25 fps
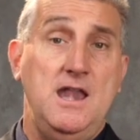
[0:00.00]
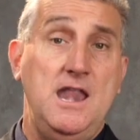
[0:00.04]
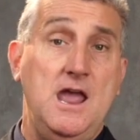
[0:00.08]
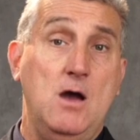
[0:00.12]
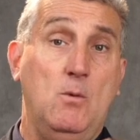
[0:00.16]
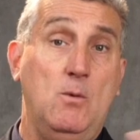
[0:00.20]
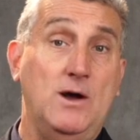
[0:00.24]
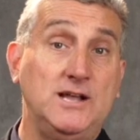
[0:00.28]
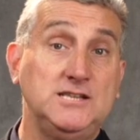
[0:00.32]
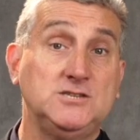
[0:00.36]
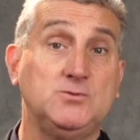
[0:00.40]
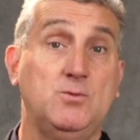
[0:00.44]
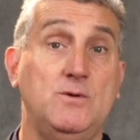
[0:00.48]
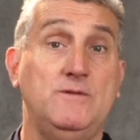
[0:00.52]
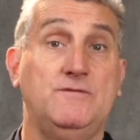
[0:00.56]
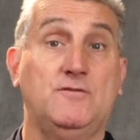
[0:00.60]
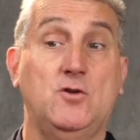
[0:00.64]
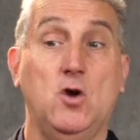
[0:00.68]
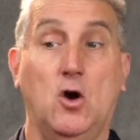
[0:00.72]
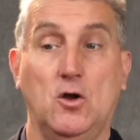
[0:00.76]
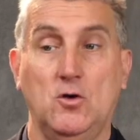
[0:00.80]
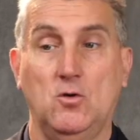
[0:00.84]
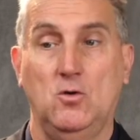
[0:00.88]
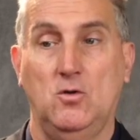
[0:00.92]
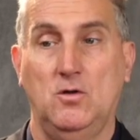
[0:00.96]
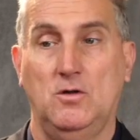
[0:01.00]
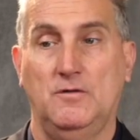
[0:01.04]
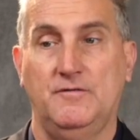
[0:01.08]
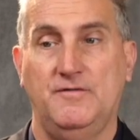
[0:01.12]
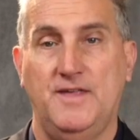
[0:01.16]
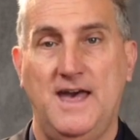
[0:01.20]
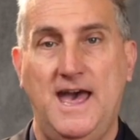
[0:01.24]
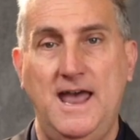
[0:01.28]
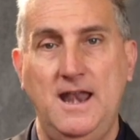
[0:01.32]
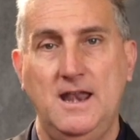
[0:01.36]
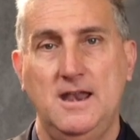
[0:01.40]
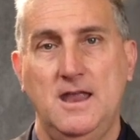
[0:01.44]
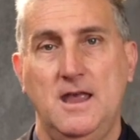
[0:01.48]
Now, once we've got all of
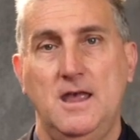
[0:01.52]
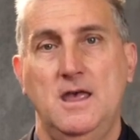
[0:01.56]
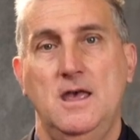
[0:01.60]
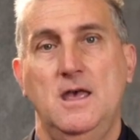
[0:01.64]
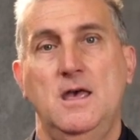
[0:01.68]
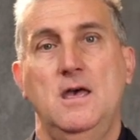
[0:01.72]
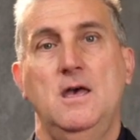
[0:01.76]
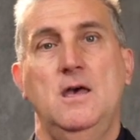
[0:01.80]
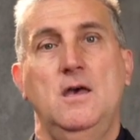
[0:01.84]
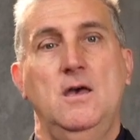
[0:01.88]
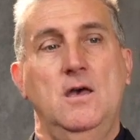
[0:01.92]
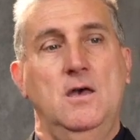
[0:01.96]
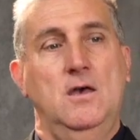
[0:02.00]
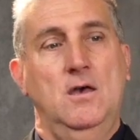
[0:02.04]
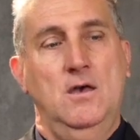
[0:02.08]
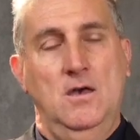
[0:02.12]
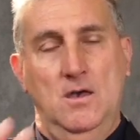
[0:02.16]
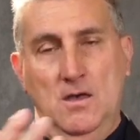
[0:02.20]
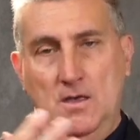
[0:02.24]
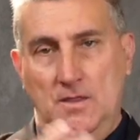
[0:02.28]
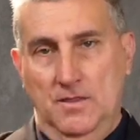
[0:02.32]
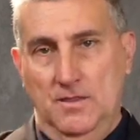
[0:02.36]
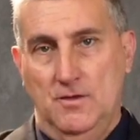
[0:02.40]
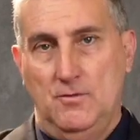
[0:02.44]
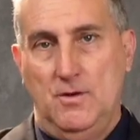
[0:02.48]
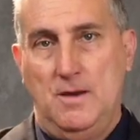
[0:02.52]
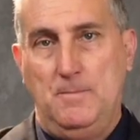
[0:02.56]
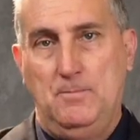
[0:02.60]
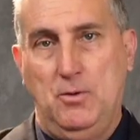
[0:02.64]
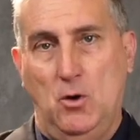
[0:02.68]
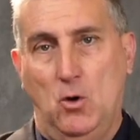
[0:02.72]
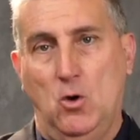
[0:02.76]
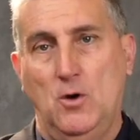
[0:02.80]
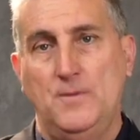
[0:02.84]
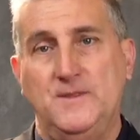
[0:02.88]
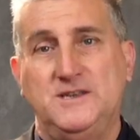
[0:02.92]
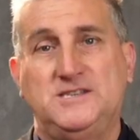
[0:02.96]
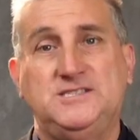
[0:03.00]
that,
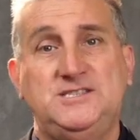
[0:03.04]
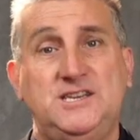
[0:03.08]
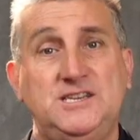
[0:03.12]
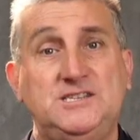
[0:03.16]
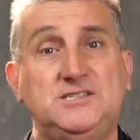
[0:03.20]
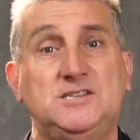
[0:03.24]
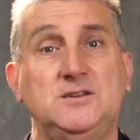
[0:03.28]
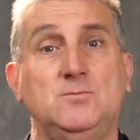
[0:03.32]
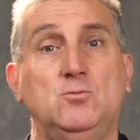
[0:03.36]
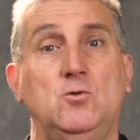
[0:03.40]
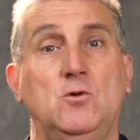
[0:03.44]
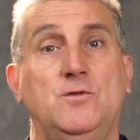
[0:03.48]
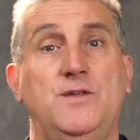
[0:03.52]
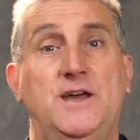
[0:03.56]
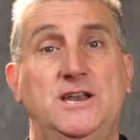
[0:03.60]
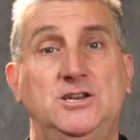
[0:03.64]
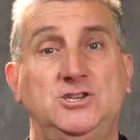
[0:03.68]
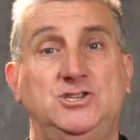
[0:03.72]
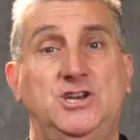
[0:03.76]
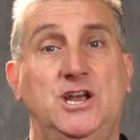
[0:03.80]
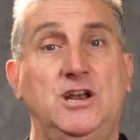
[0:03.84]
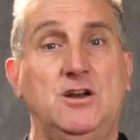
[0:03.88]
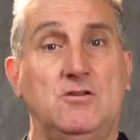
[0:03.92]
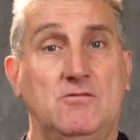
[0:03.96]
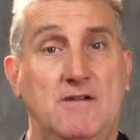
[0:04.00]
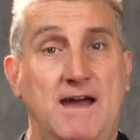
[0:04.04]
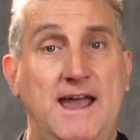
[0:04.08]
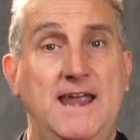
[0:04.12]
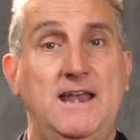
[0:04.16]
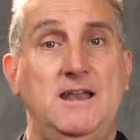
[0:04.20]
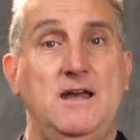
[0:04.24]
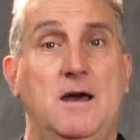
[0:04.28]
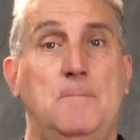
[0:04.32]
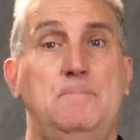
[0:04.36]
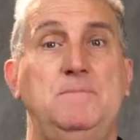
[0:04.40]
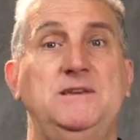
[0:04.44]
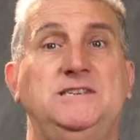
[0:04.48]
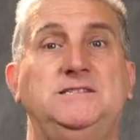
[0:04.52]
the system will then
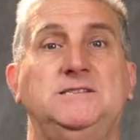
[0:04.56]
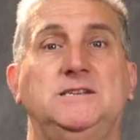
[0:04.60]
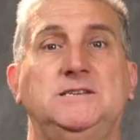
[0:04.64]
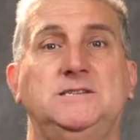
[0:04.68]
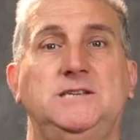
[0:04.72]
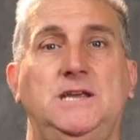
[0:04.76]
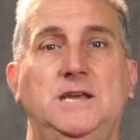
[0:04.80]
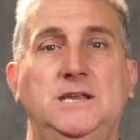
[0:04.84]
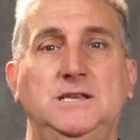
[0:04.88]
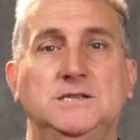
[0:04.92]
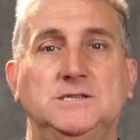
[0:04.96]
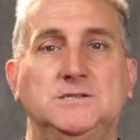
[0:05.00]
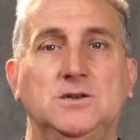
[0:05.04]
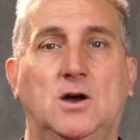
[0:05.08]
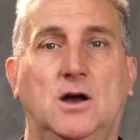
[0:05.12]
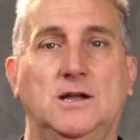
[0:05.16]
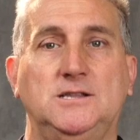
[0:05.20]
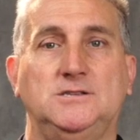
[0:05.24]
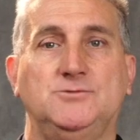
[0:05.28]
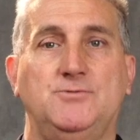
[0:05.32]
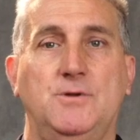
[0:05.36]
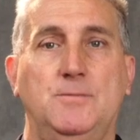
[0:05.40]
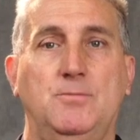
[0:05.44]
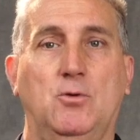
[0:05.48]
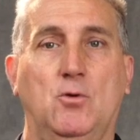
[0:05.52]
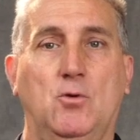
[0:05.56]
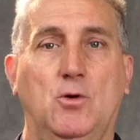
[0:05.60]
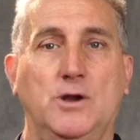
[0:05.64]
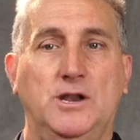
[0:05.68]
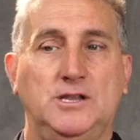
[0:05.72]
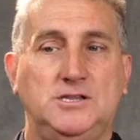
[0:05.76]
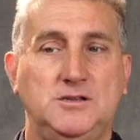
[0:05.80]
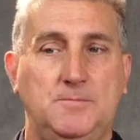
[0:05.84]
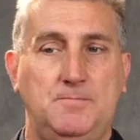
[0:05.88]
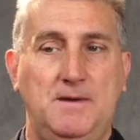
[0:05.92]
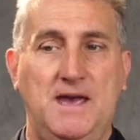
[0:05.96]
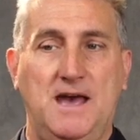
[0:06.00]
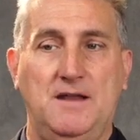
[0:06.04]
generate a business insights report.
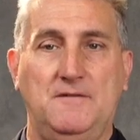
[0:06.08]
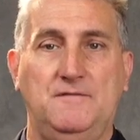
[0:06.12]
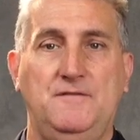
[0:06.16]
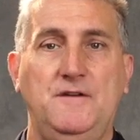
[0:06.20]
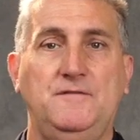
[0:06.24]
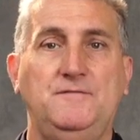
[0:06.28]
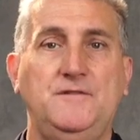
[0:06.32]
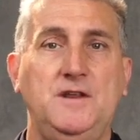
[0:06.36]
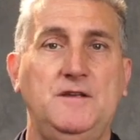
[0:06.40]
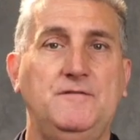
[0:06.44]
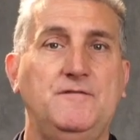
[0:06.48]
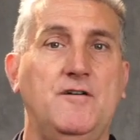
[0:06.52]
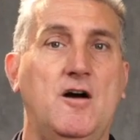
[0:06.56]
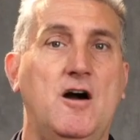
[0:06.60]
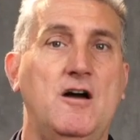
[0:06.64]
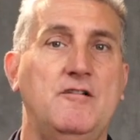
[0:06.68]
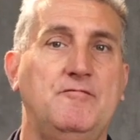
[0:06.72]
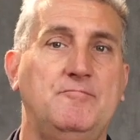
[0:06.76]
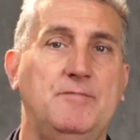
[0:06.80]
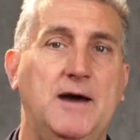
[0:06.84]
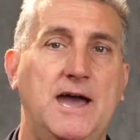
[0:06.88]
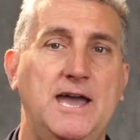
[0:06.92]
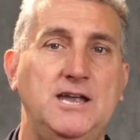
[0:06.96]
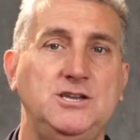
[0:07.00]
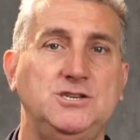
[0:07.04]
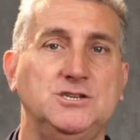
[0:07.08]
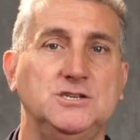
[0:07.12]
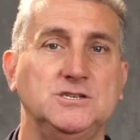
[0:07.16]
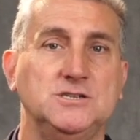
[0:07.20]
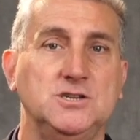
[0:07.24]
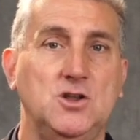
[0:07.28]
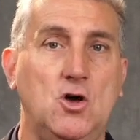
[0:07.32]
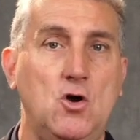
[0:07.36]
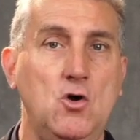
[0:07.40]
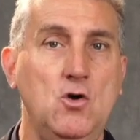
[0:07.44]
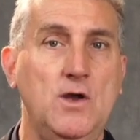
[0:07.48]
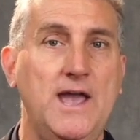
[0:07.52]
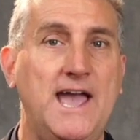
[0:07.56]
It's about 55 pages
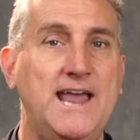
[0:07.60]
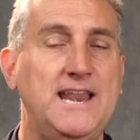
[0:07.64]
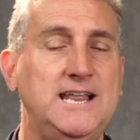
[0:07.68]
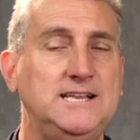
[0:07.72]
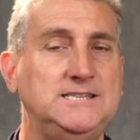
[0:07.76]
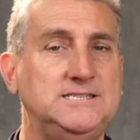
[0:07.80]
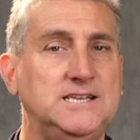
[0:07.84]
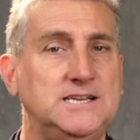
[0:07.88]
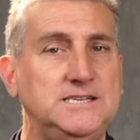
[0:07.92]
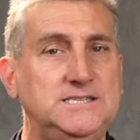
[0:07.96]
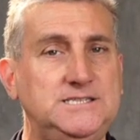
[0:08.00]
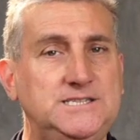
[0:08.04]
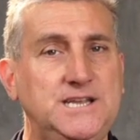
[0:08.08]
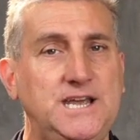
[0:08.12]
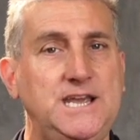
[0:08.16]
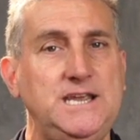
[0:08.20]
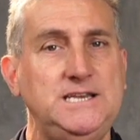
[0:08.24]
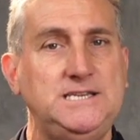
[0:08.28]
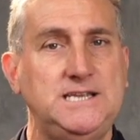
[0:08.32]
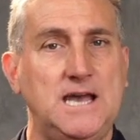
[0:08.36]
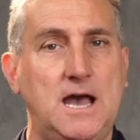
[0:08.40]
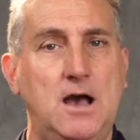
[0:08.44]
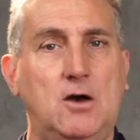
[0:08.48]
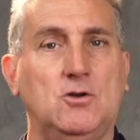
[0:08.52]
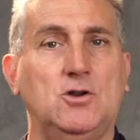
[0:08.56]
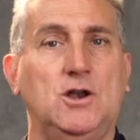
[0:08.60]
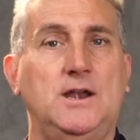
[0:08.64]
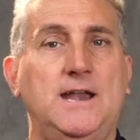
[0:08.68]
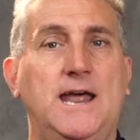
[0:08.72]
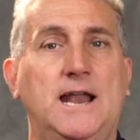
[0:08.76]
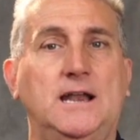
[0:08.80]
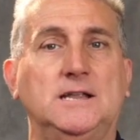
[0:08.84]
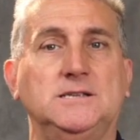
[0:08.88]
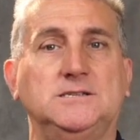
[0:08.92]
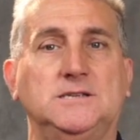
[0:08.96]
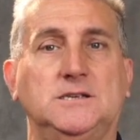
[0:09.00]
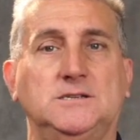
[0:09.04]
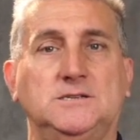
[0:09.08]
long, and it's a detailed
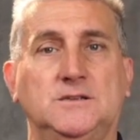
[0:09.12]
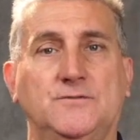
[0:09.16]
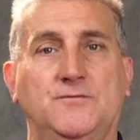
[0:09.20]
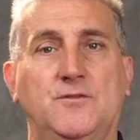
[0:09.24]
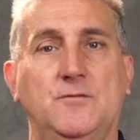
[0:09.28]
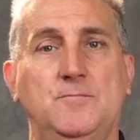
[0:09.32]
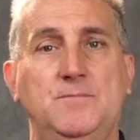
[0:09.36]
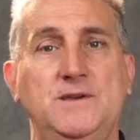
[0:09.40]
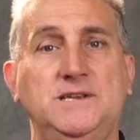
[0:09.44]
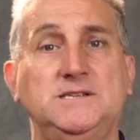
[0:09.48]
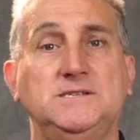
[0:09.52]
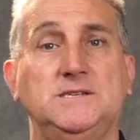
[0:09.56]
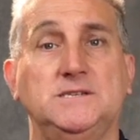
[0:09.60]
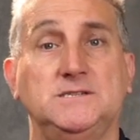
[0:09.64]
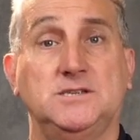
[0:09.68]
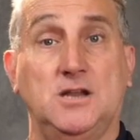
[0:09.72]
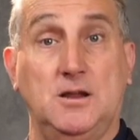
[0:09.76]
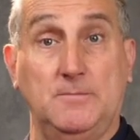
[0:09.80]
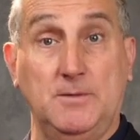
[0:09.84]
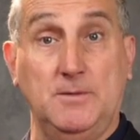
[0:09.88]
analysis of the business.